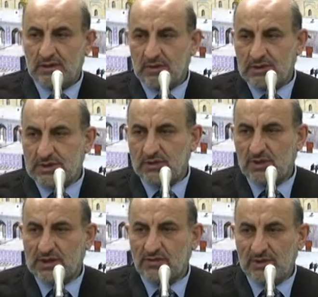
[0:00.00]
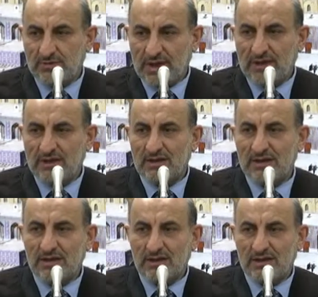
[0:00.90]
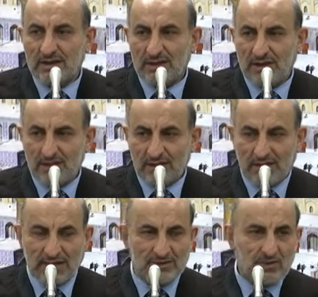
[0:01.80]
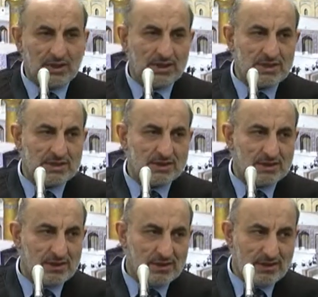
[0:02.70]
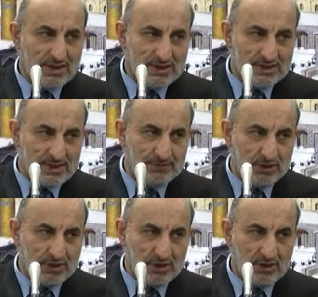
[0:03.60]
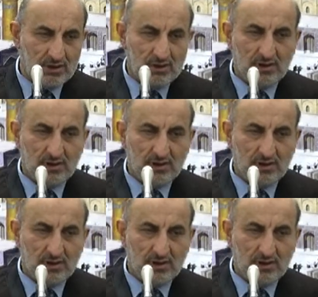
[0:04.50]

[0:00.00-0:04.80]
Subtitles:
Now he said what we mean, that one is exceptional